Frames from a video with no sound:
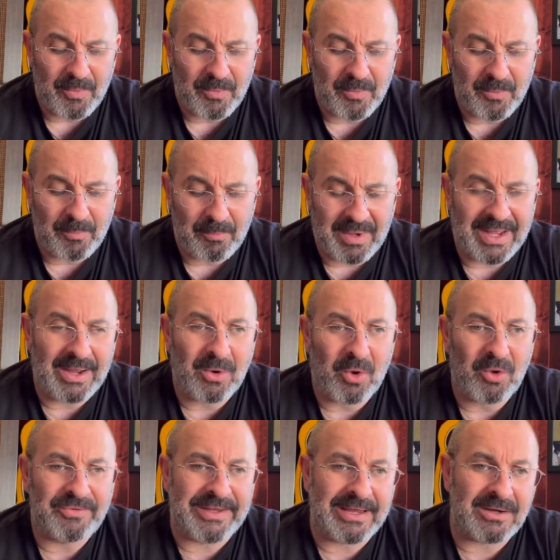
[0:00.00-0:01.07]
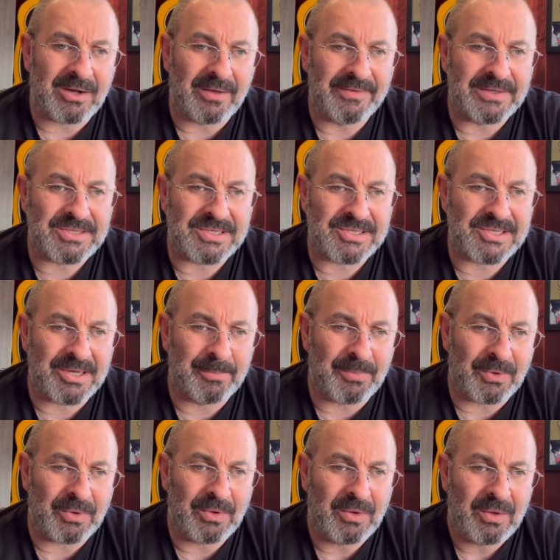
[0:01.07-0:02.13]
My whole take on this is
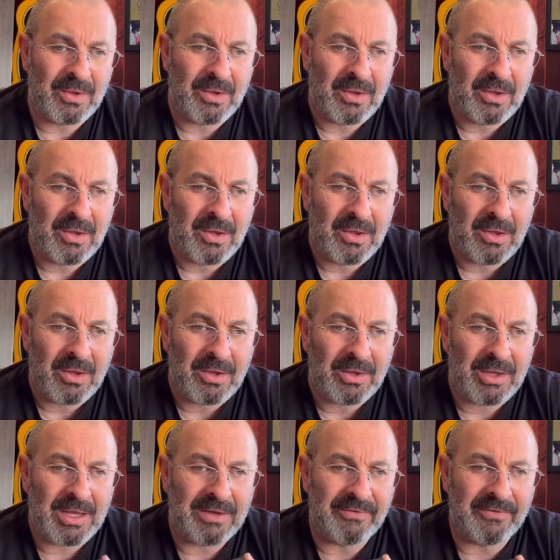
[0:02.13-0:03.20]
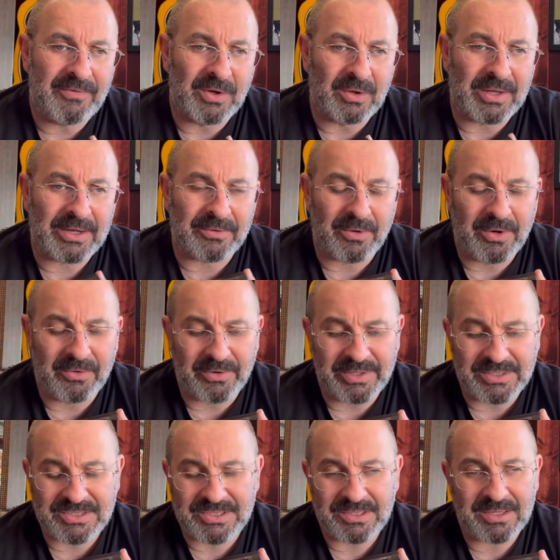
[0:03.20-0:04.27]
simple. Even if you don't like
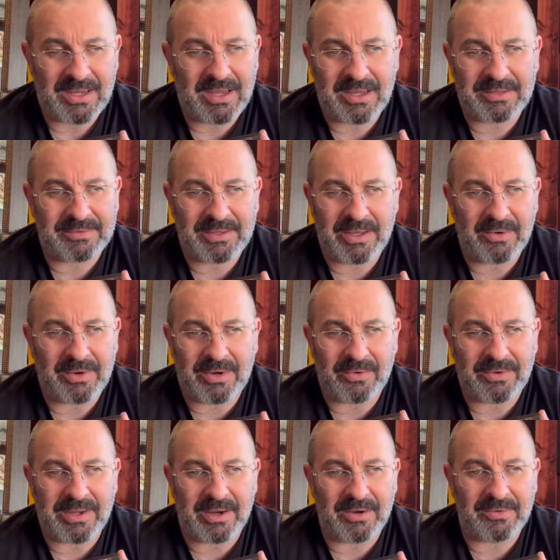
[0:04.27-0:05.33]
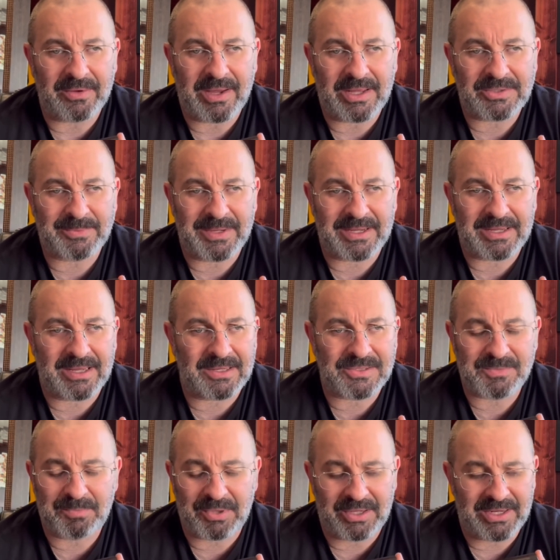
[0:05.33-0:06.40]
rotaries, I don't care. Hatchback has
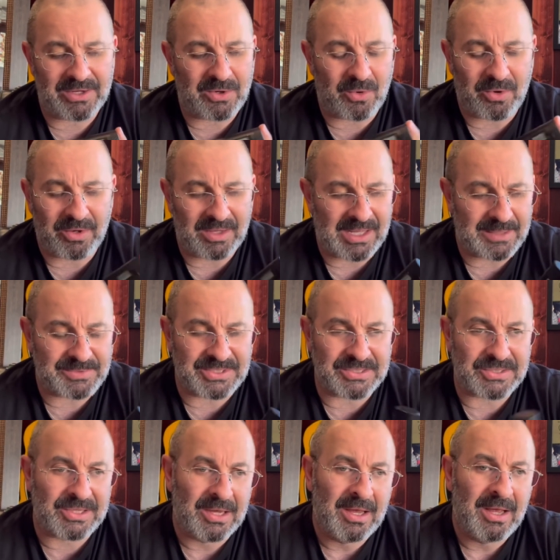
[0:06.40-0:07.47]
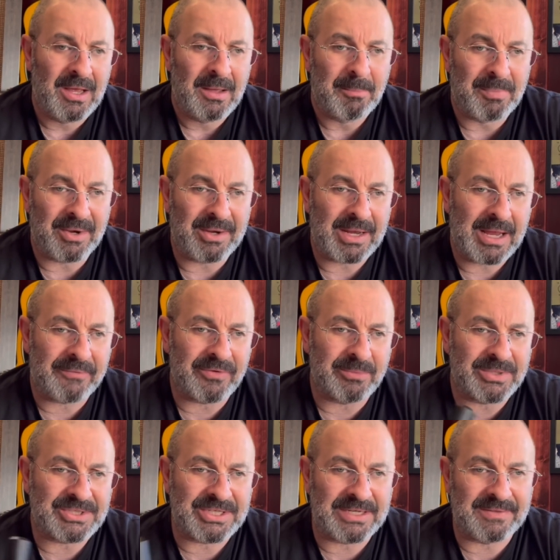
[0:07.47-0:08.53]
plenty of coil options. But every
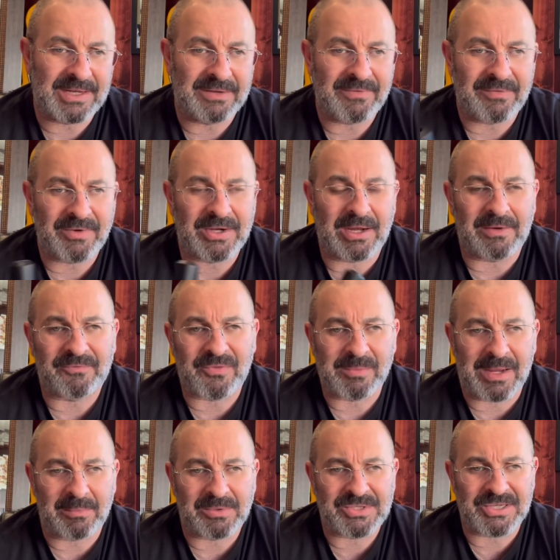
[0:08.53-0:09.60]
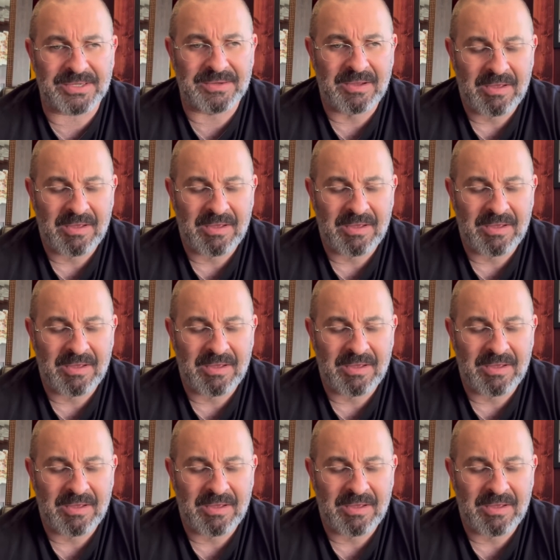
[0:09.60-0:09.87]
machine that I've ever gotten from Emerson,